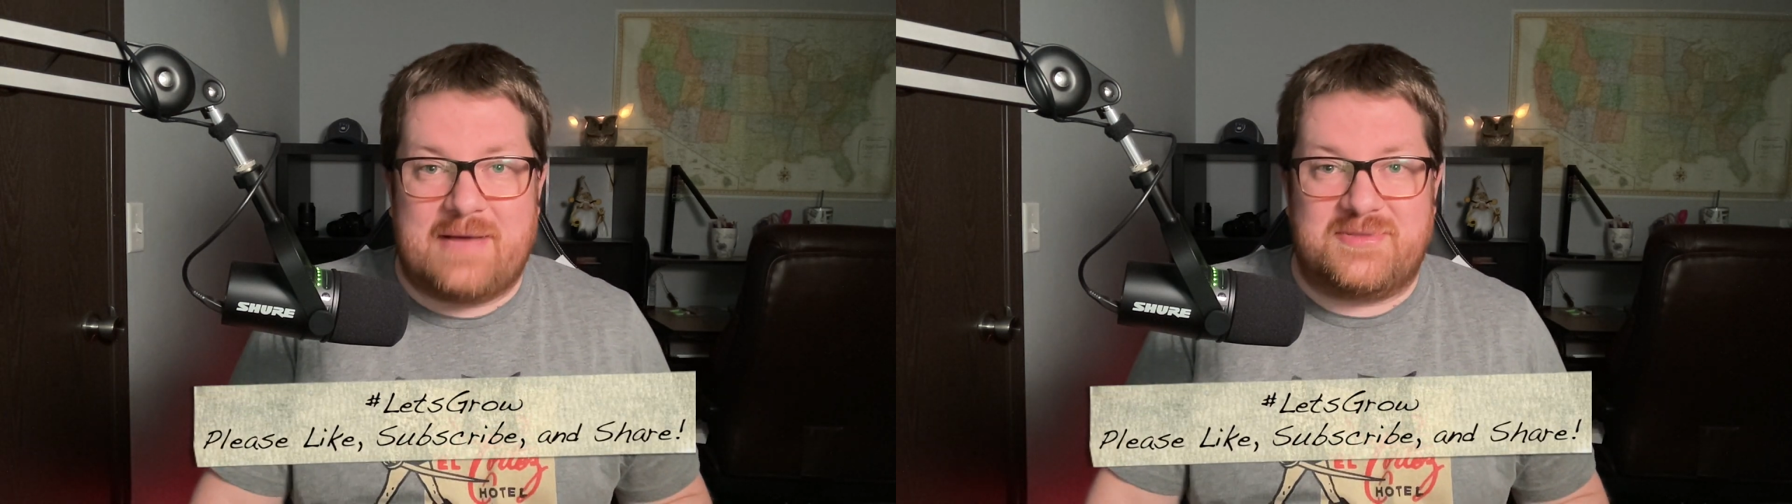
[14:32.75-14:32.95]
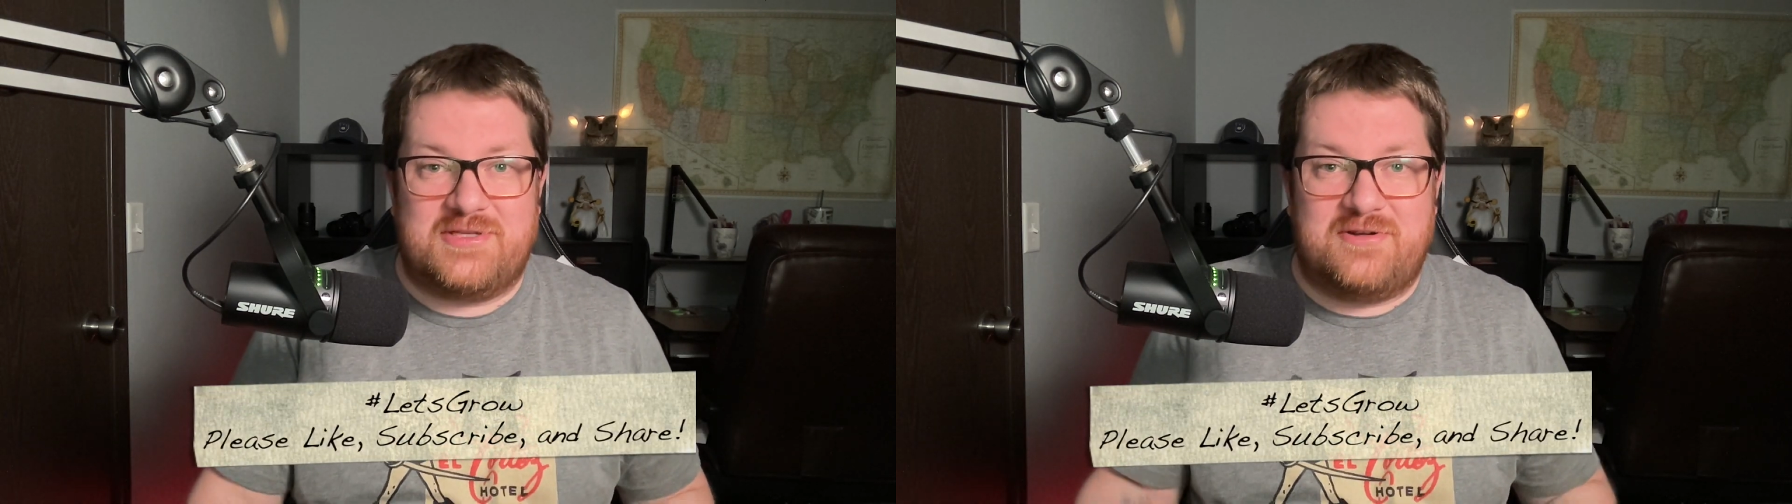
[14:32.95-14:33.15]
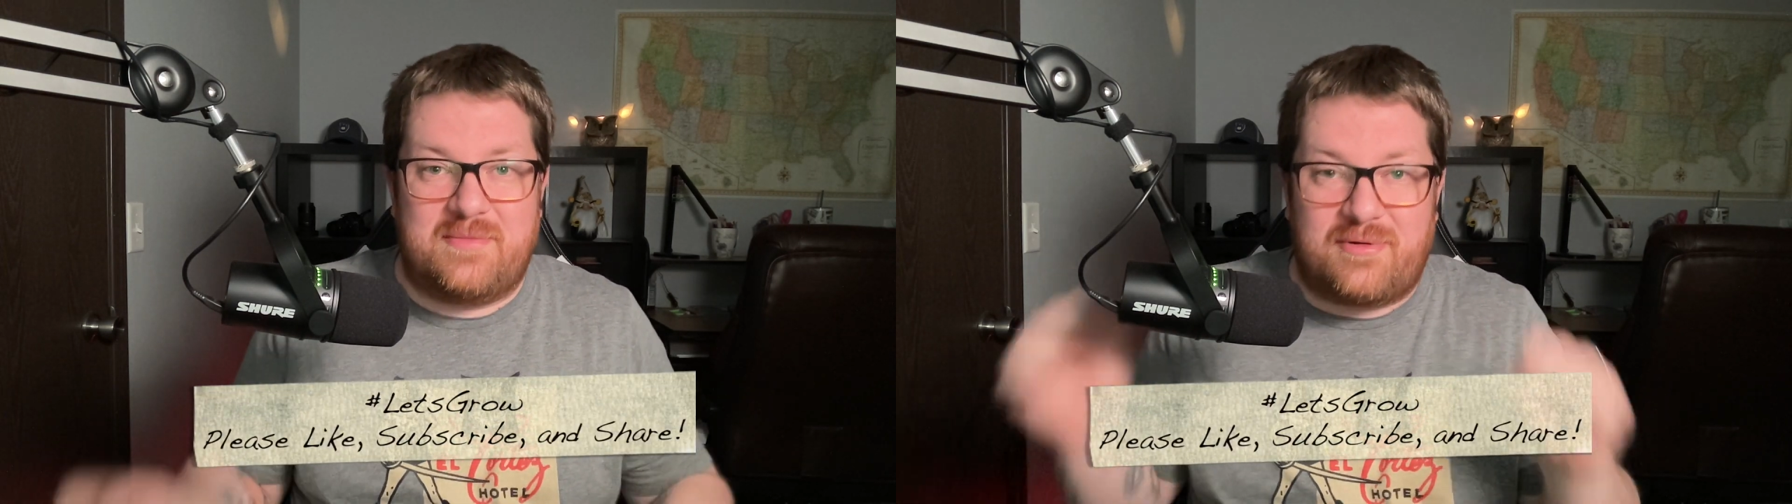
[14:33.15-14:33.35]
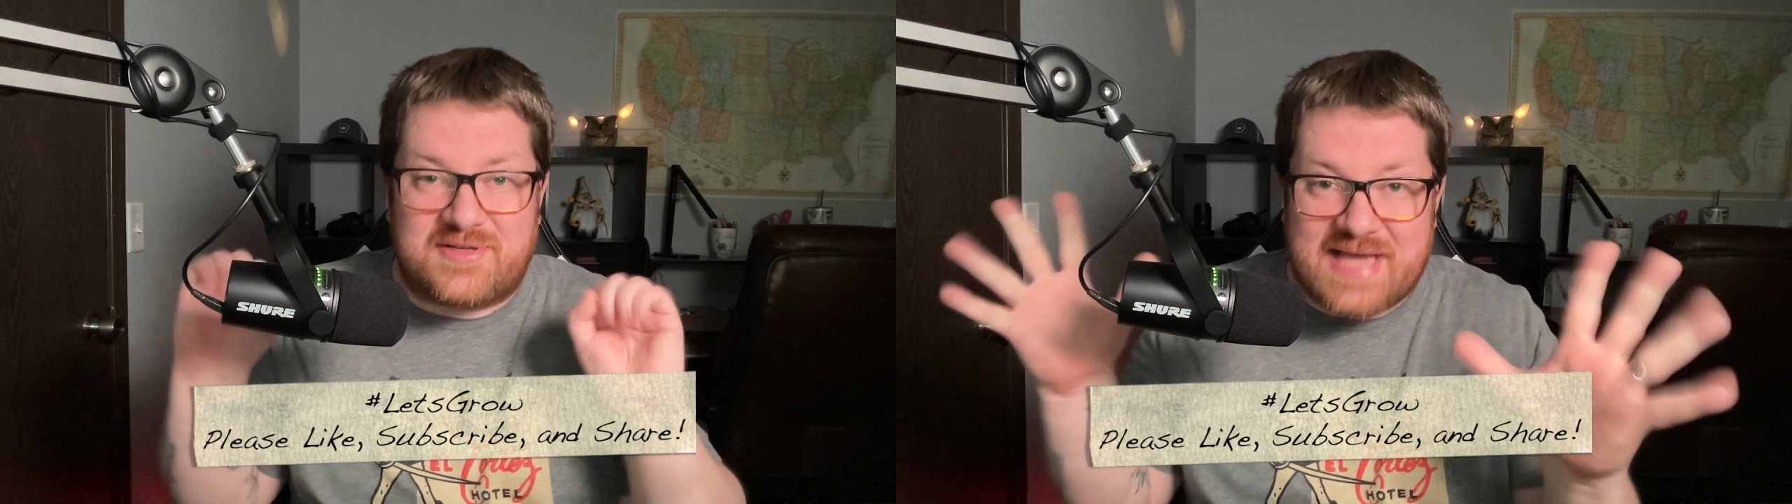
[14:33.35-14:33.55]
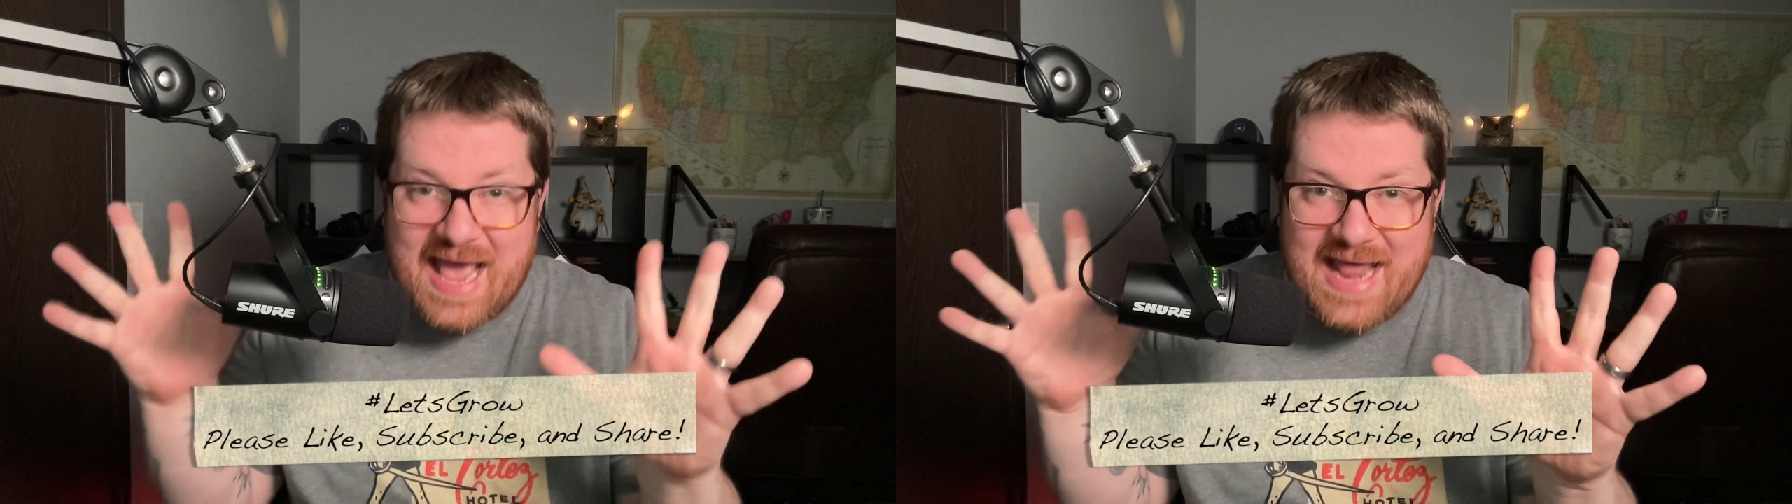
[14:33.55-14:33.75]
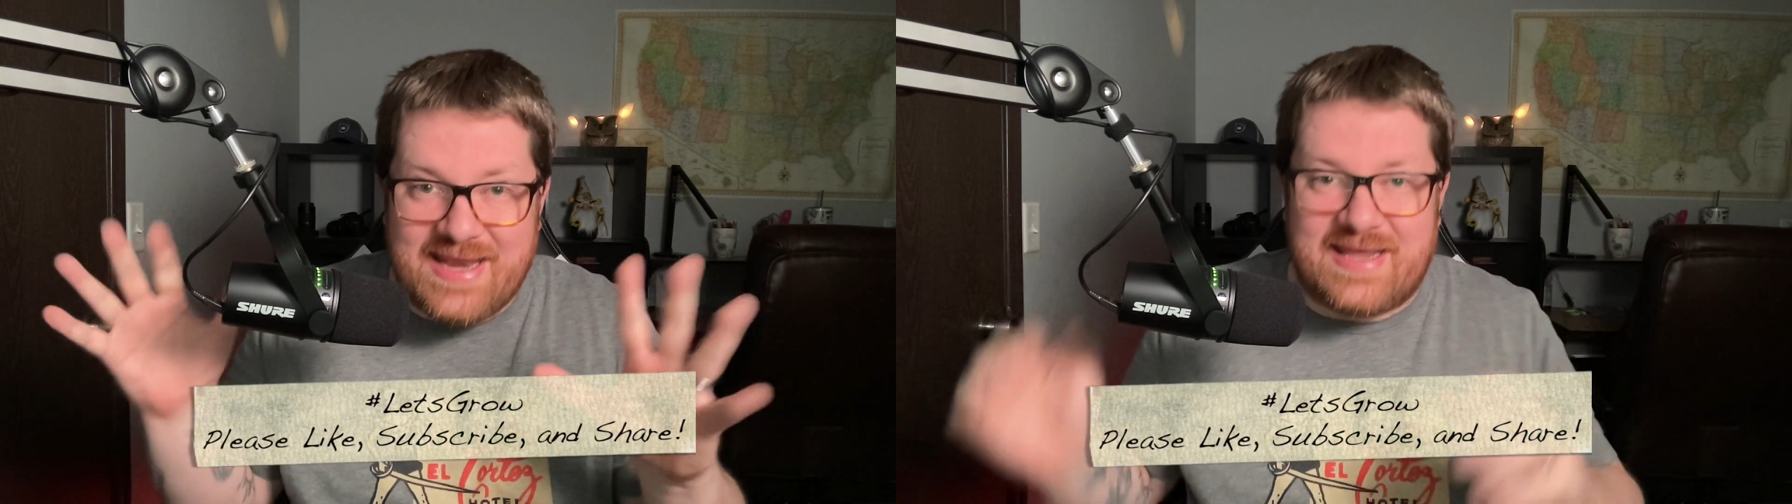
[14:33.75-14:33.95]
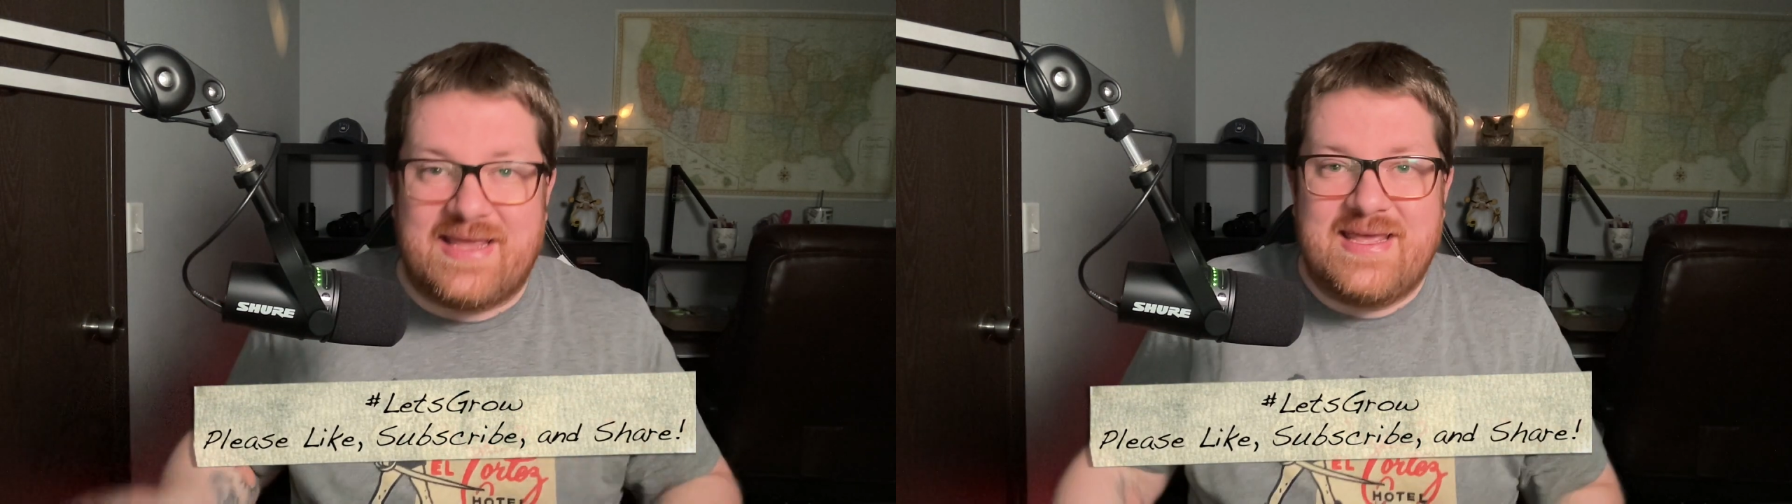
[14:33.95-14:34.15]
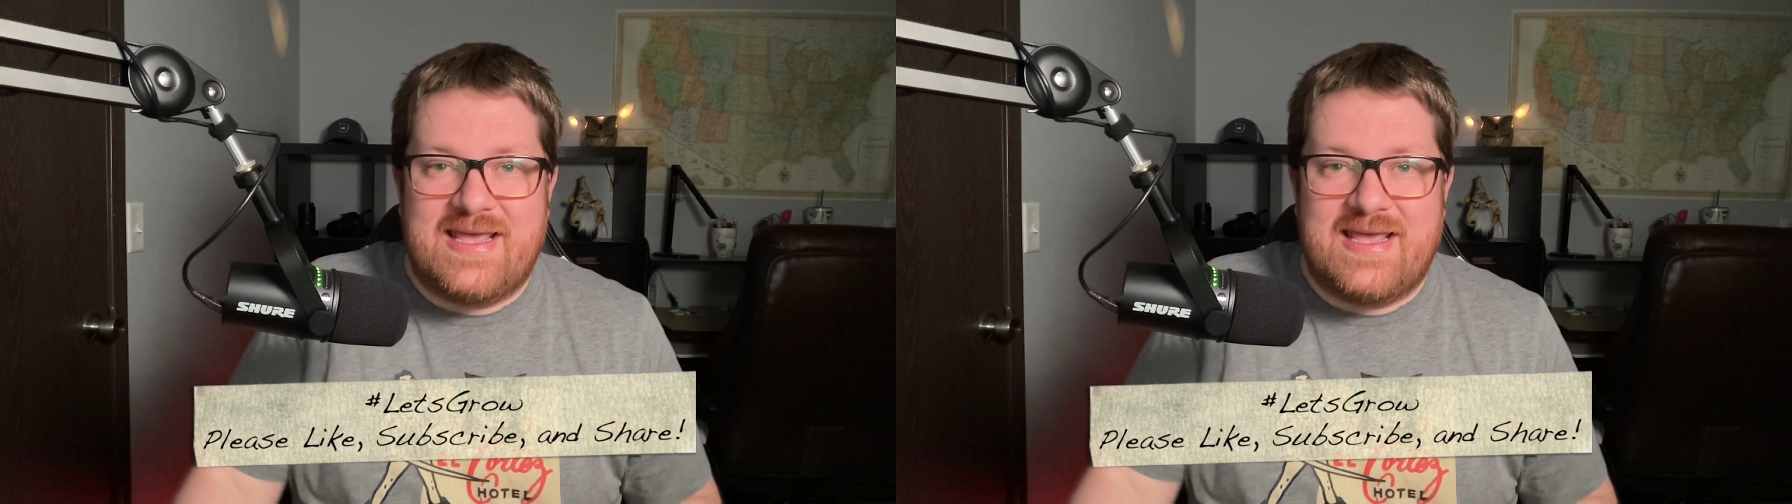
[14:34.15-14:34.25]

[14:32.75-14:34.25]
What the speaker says: episode number 10